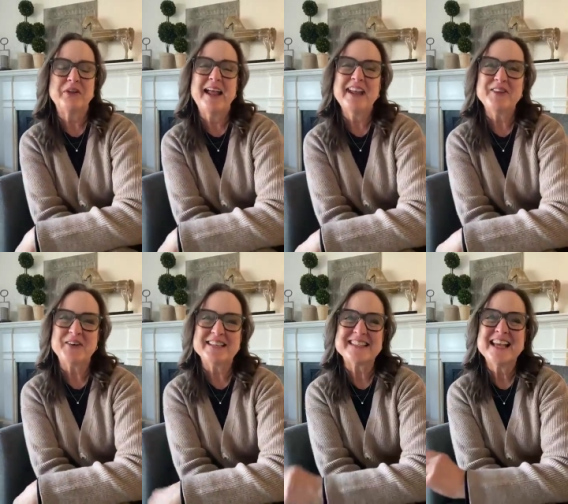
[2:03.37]
But
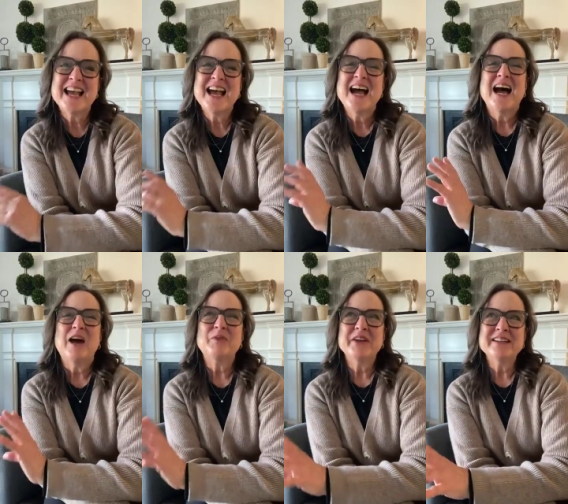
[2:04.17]
anyways,
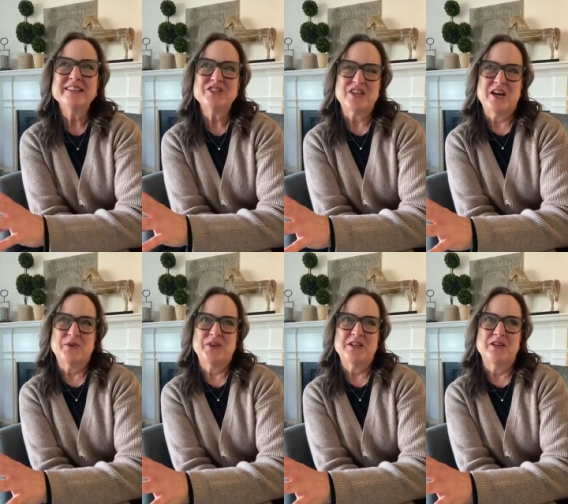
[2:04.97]
I wanted to
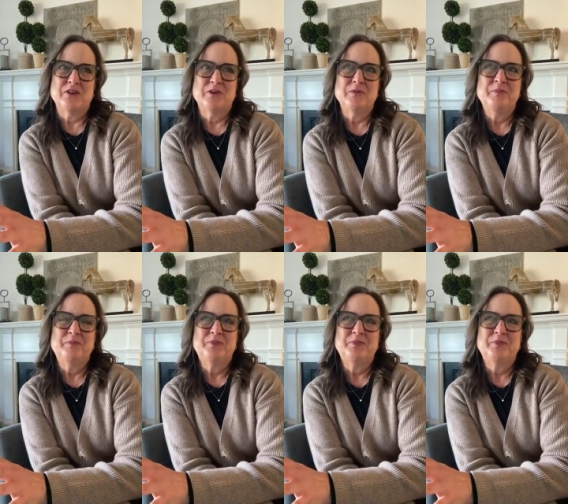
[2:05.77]
share with you,